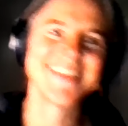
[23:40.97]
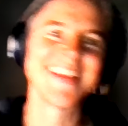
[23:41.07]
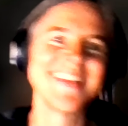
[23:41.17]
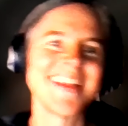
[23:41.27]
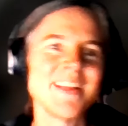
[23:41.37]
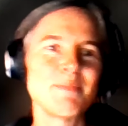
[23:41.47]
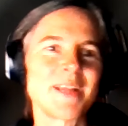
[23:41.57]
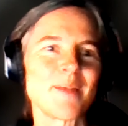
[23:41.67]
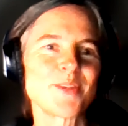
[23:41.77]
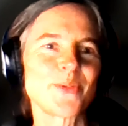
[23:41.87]
And then it
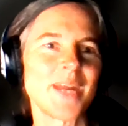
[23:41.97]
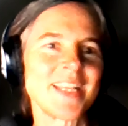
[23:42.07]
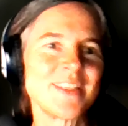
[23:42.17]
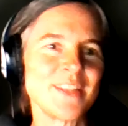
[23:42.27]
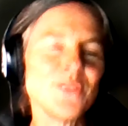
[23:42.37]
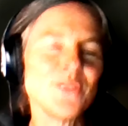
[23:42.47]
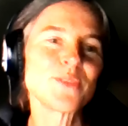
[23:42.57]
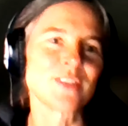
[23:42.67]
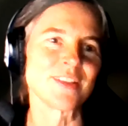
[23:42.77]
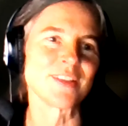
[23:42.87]
becomes quite
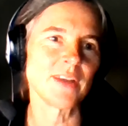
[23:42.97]
useless